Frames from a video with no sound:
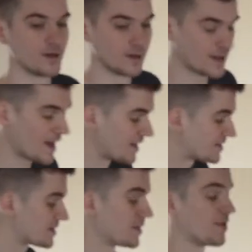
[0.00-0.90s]
Yeah,
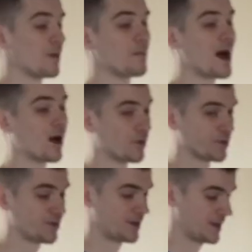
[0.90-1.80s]
it's the mouth.